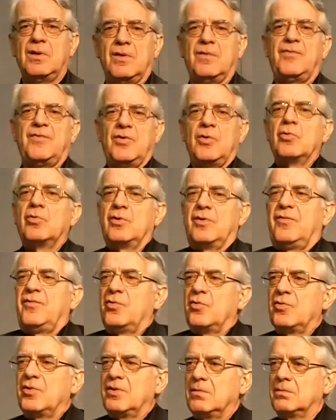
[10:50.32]
if you
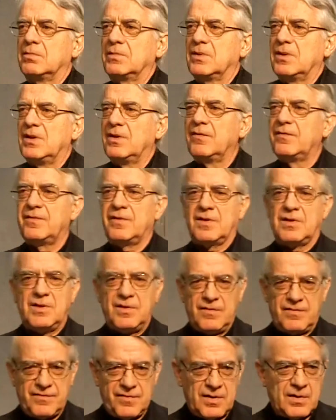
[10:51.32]

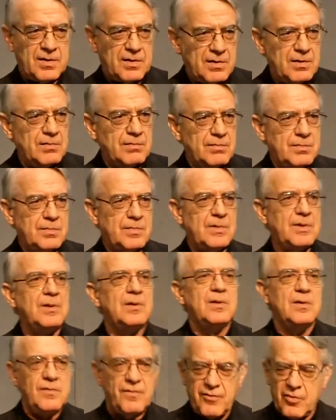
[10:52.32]
give
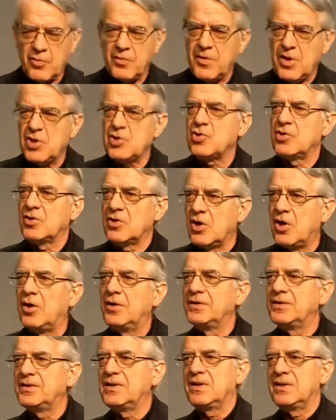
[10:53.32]
information
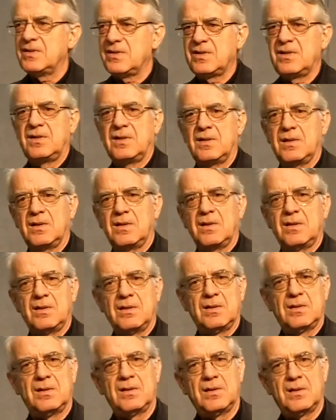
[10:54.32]
contents and
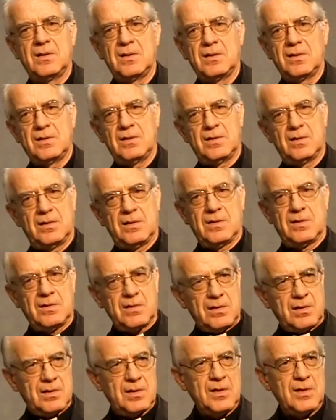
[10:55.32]
the
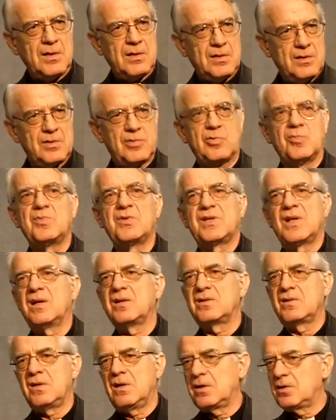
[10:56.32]

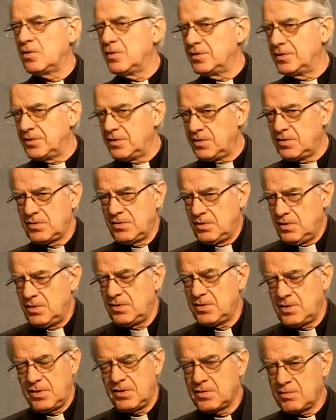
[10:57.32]
substantial contents.
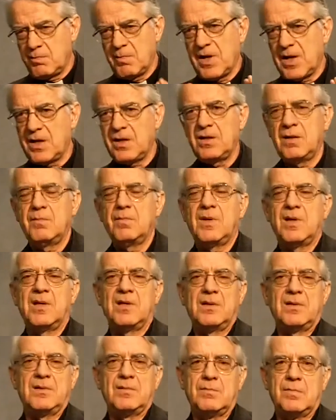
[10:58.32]
This is my
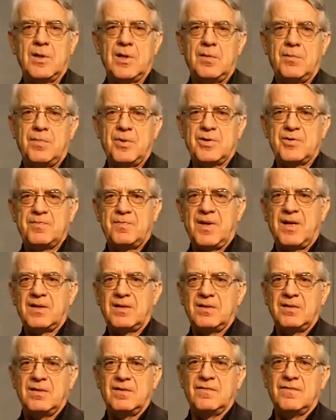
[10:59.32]

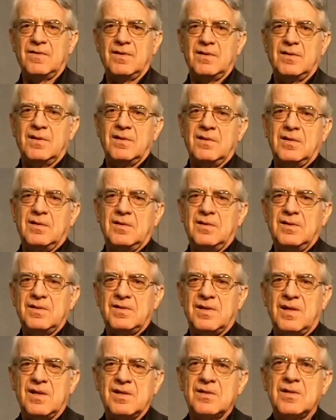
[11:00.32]
perspective, and in
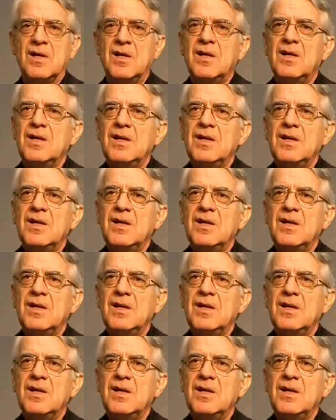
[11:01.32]
this sense,